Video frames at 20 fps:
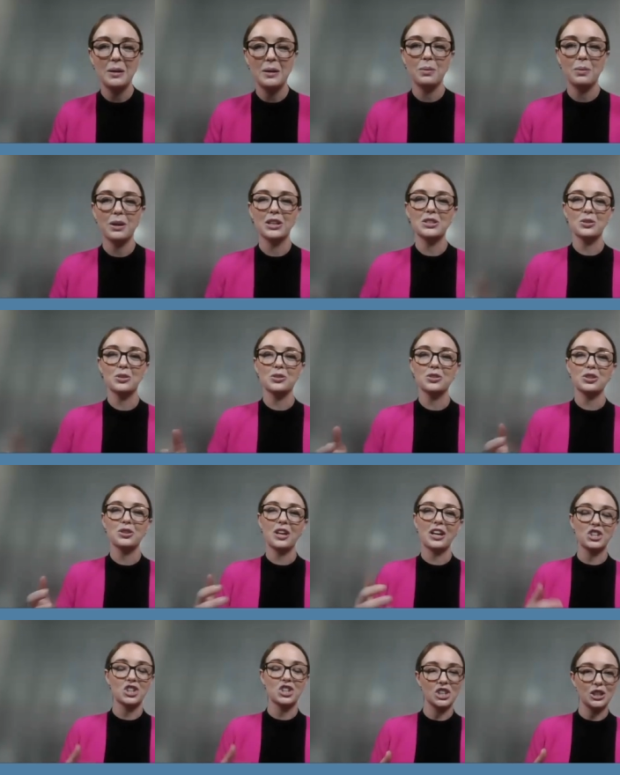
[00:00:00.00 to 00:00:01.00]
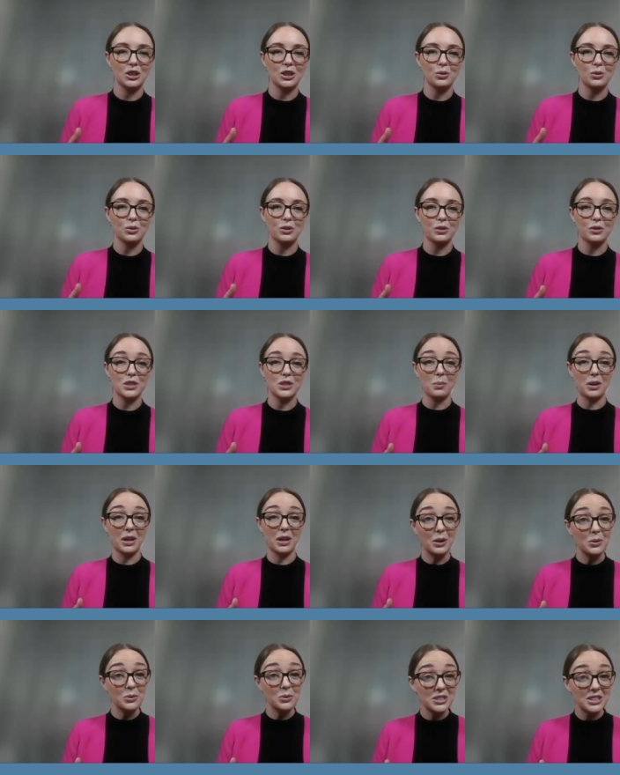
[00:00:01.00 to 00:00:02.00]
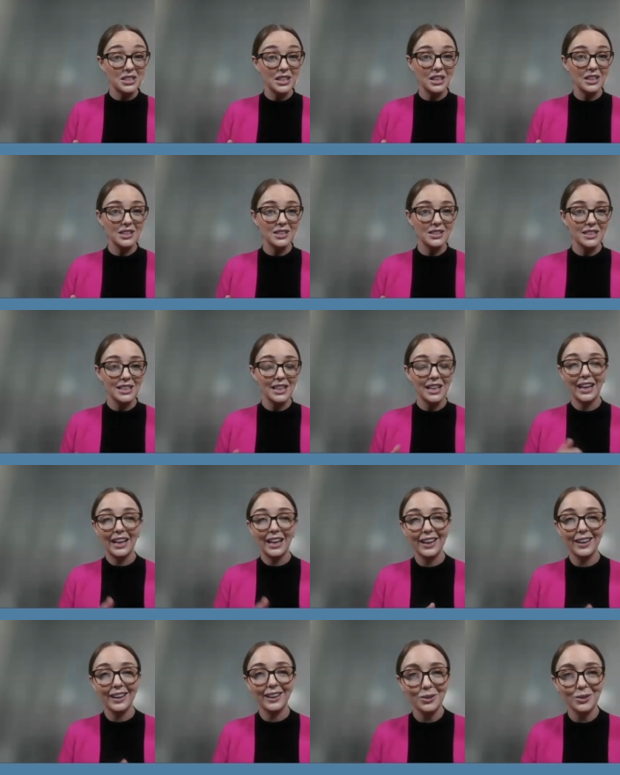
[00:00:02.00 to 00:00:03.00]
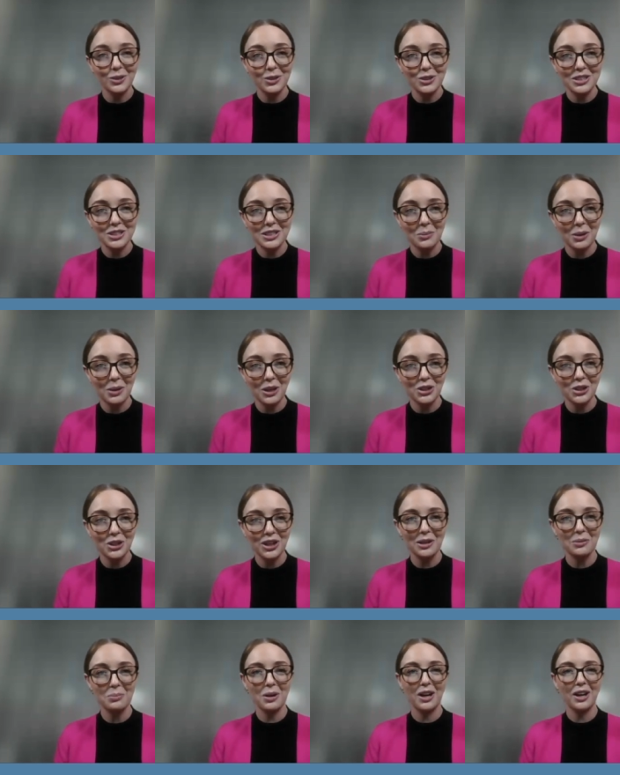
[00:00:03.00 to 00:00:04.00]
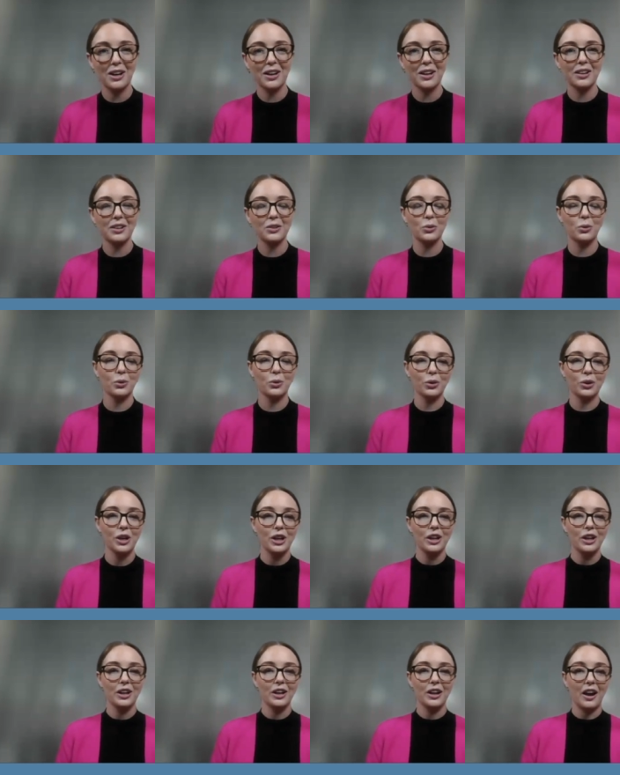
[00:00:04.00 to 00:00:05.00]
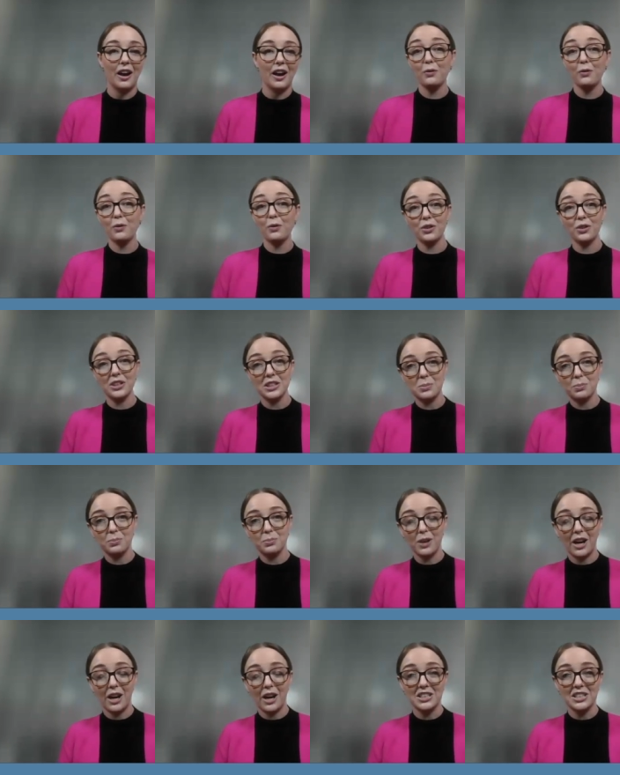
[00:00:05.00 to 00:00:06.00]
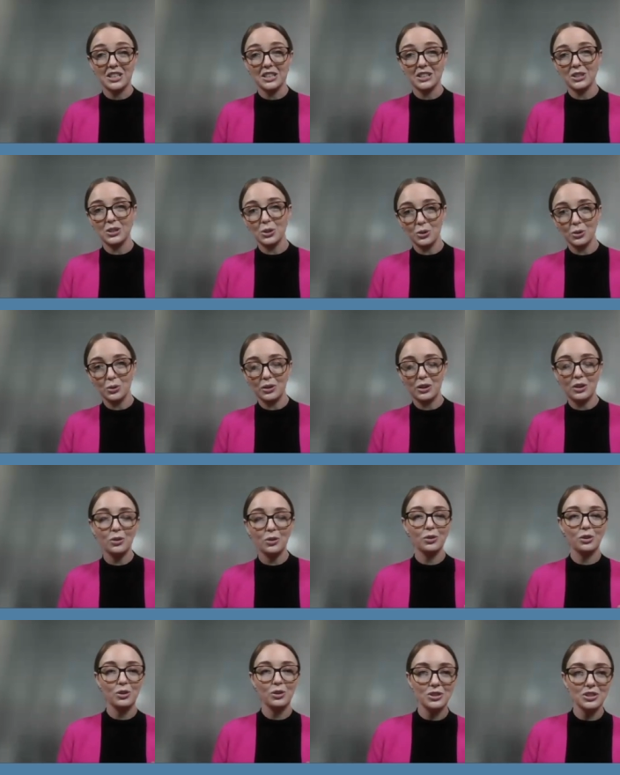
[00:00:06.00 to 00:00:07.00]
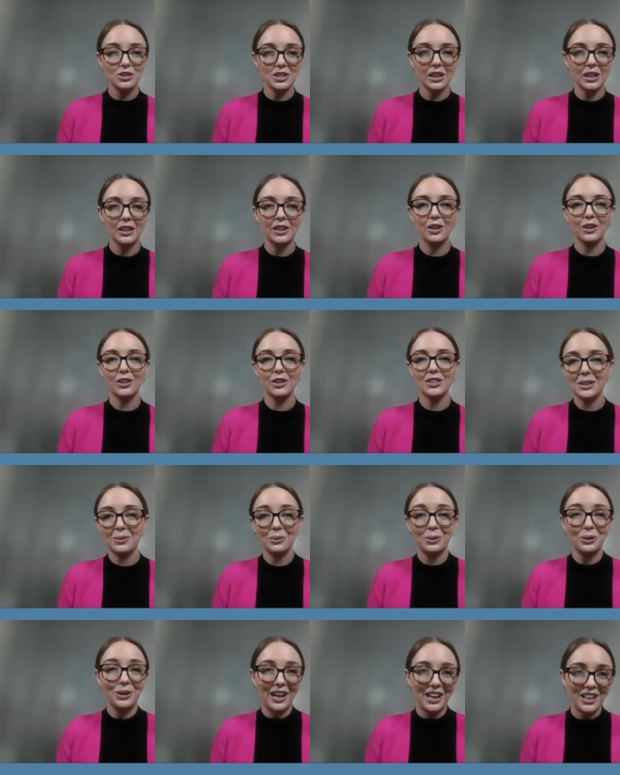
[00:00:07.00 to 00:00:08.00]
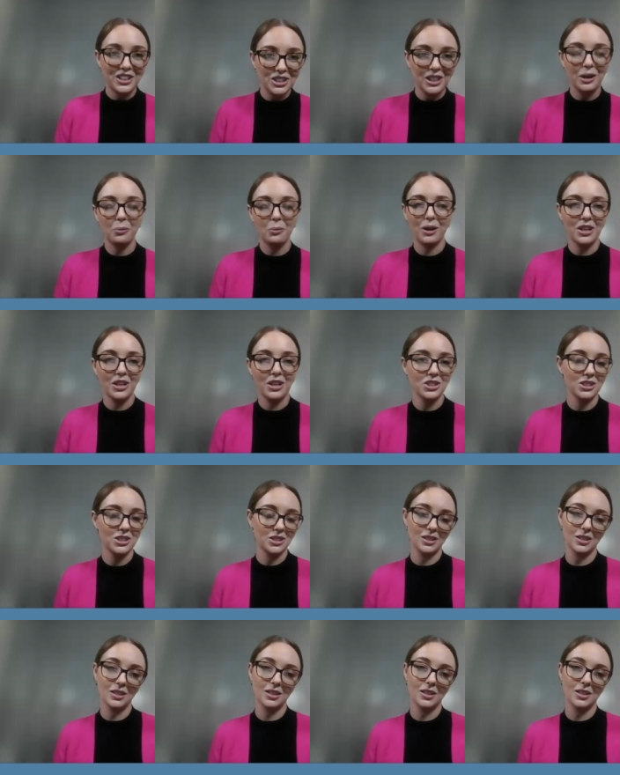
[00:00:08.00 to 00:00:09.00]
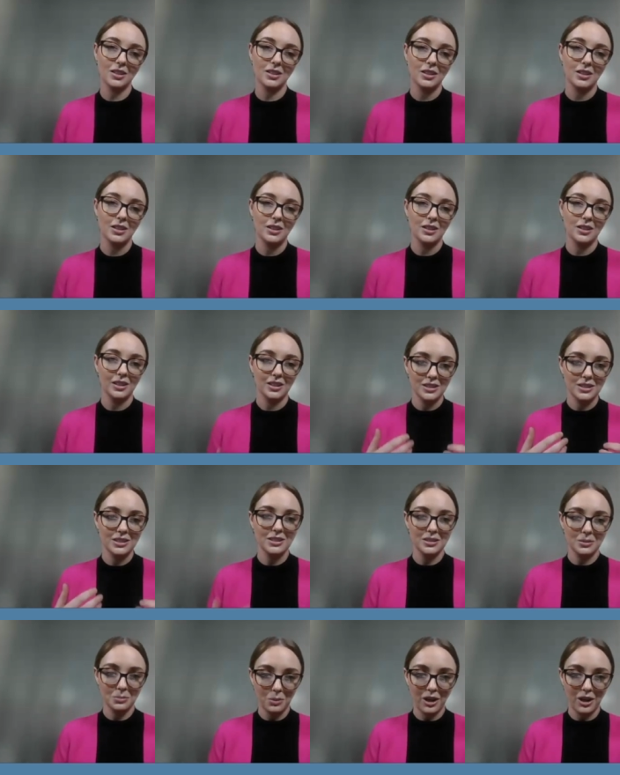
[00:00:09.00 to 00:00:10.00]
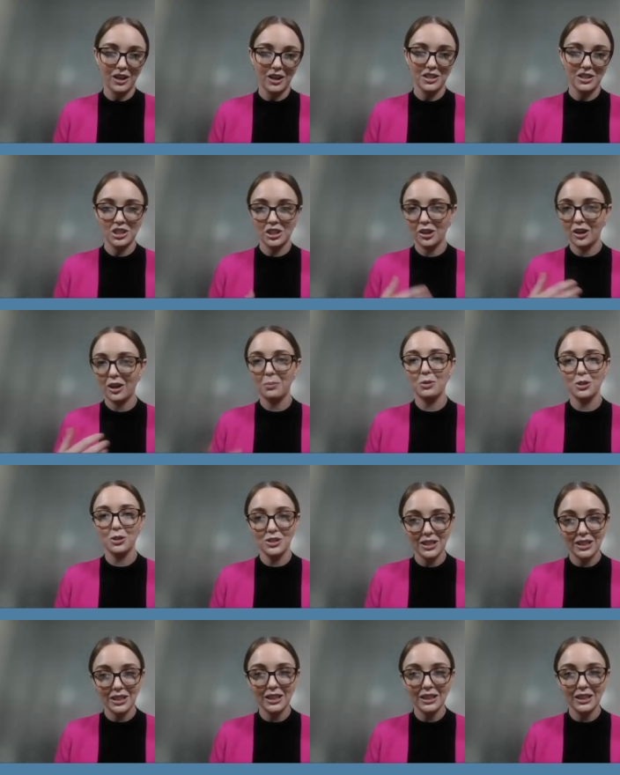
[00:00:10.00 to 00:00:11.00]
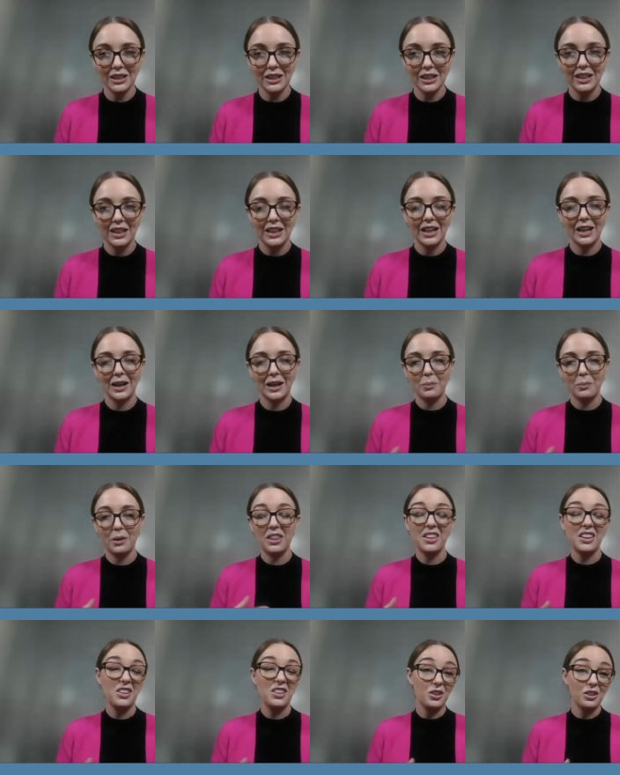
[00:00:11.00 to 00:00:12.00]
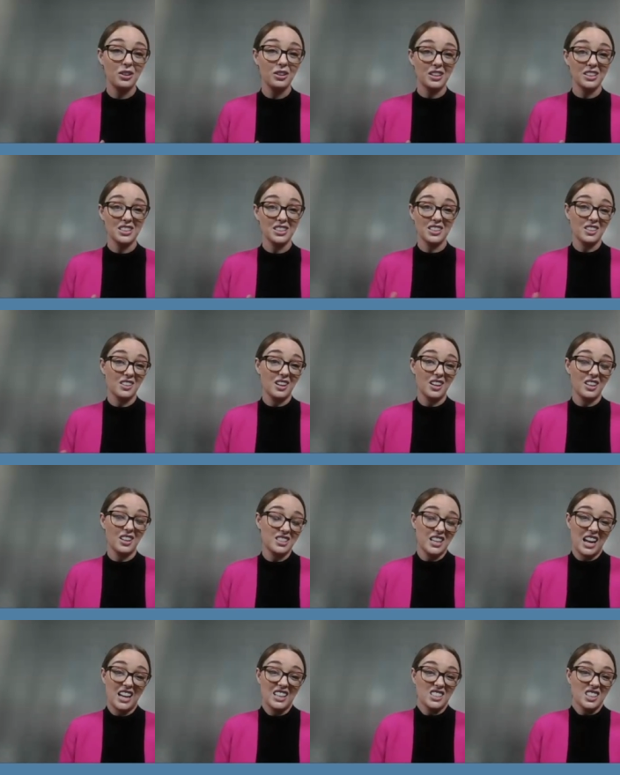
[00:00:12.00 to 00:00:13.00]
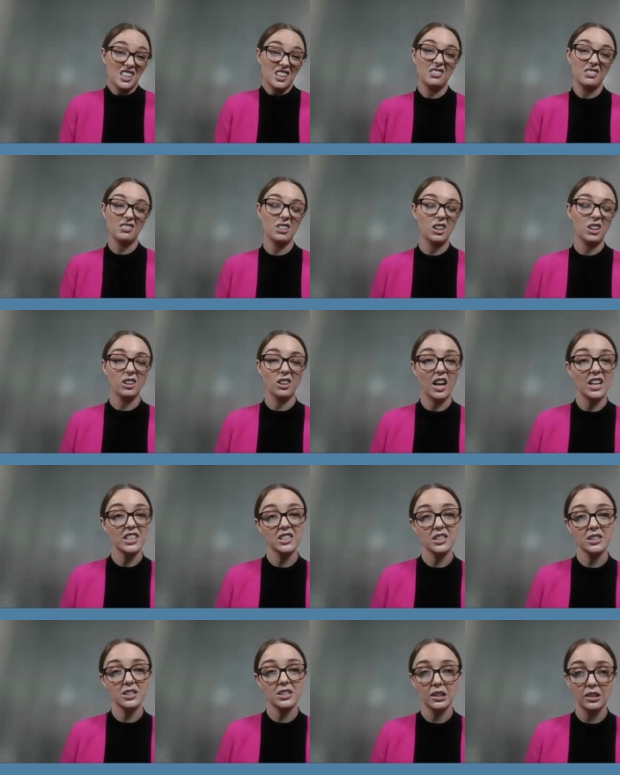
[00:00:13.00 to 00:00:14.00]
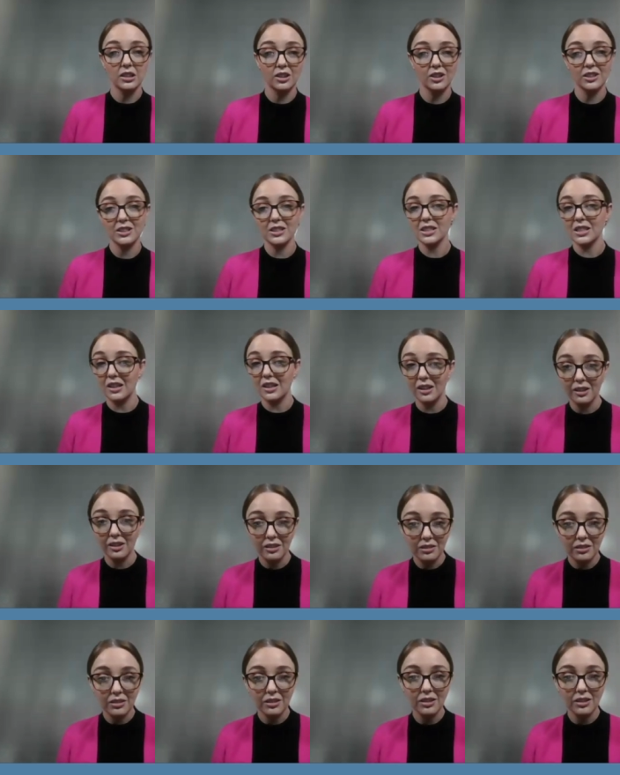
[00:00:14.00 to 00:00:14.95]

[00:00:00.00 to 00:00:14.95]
But it's also that shield if someone else says, hey, you're using my trademark, or I've got this idea too, and you're using it, and you can say, well, actually, I registered it. It's my idea. I'm using it, um, and then you can. It's a it's an asset. You can license it. You can sell it.